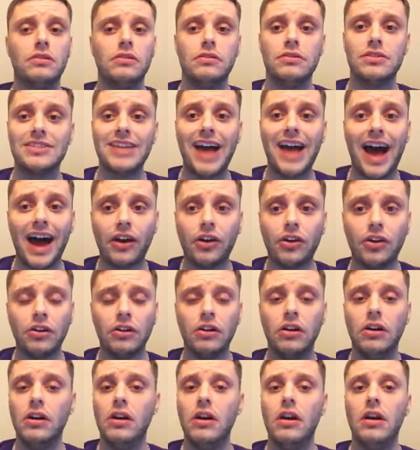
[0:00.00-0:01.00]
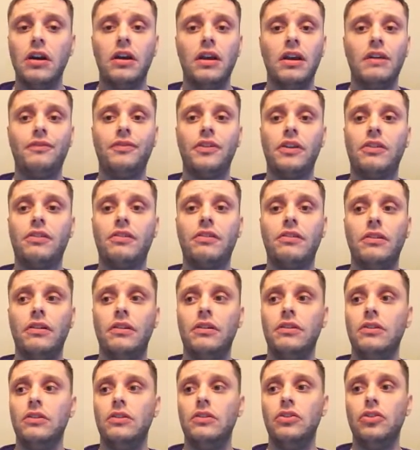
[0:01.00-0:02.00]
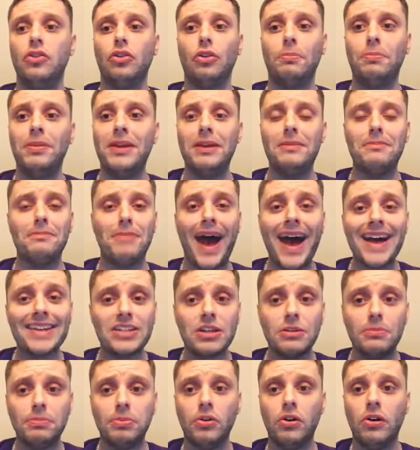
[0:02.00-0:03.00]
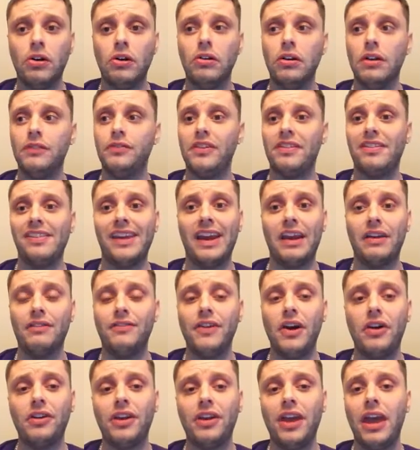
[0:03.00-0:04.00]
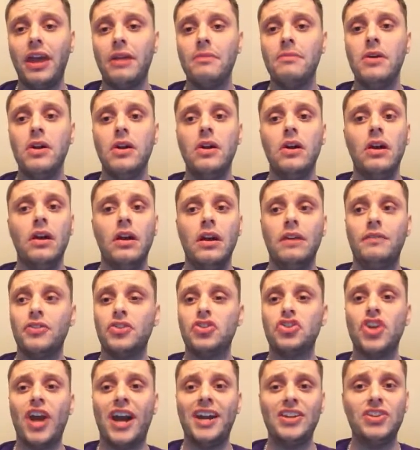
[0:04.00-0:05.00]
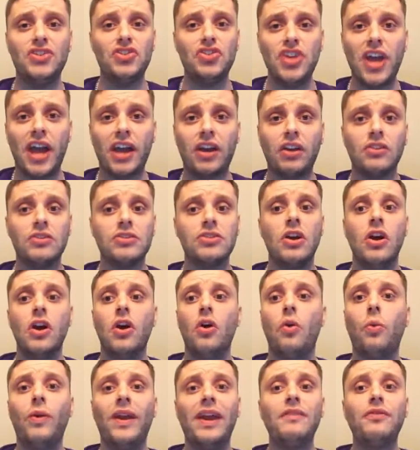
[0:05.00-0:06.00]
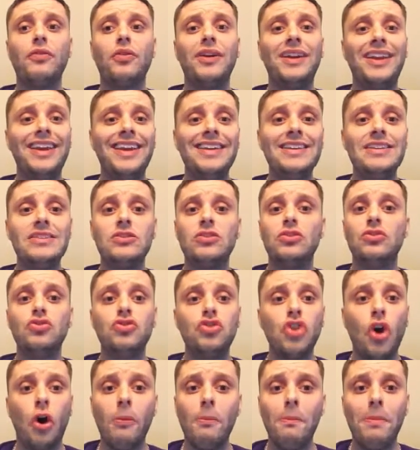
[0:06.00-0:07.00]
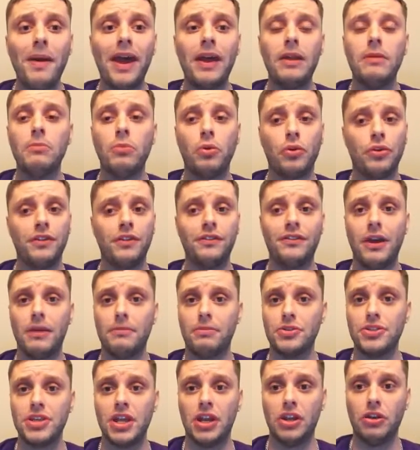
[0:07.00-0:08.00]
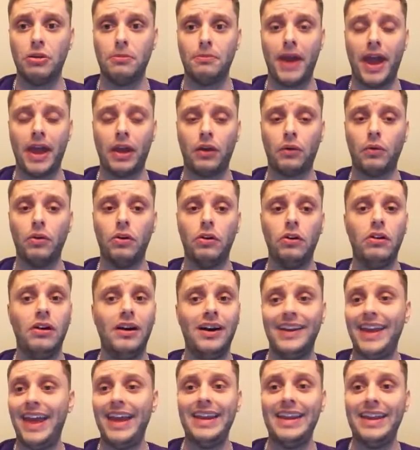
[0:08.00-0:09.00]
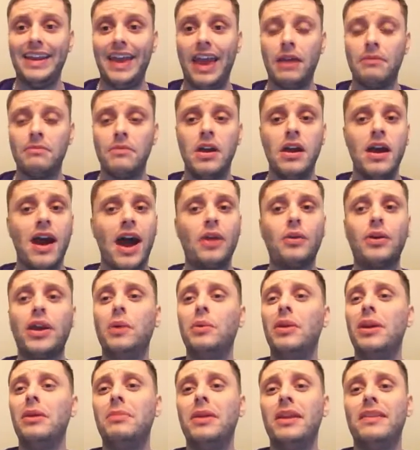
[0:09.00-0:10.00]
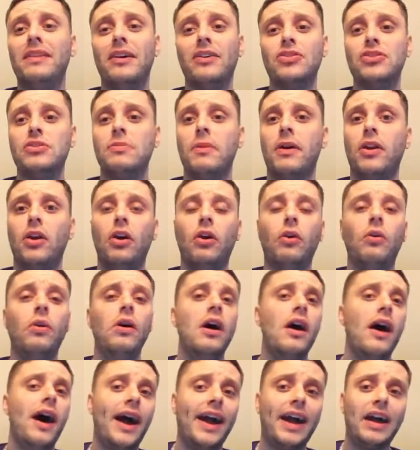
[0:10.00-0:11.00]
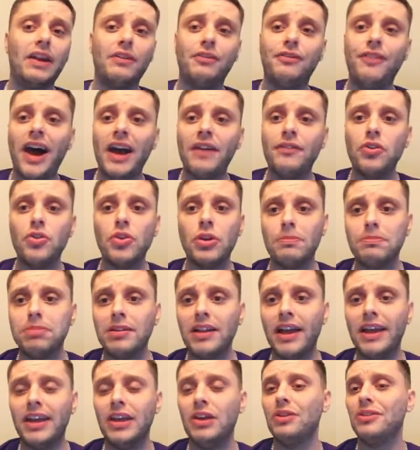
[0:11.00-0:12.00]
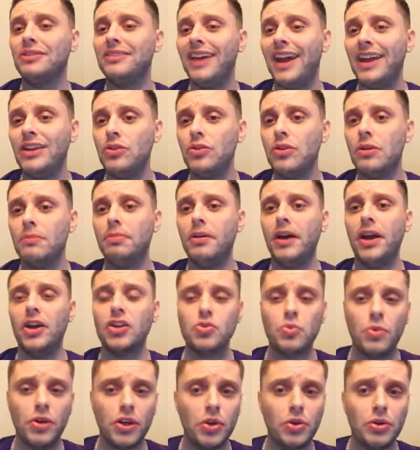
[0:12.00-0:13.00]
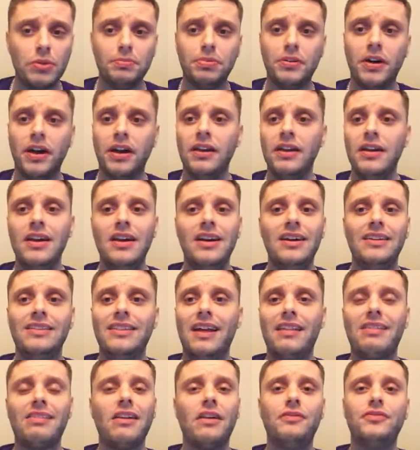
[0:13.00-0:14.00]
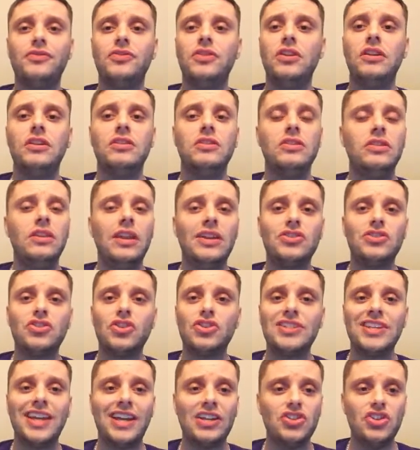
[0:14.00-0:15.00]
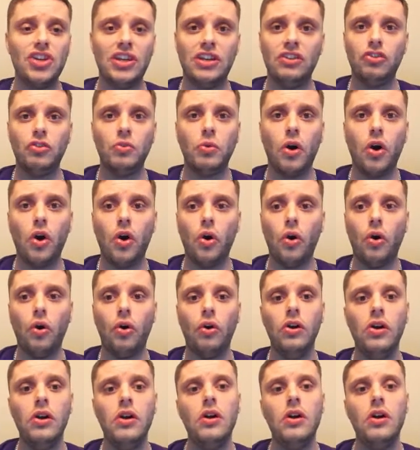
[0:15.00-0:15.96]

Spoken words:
soccer, if it's European basketball, if it's an NFL game, if it's Chinese checkers, whatever it is. Don't bet more than 10% of your bankroll on any game. I don't care what anybody tells you about, oh, I got a 5-unit play here, a 10-unit play, a 20-unit play. That stuff that just gets you into a hole.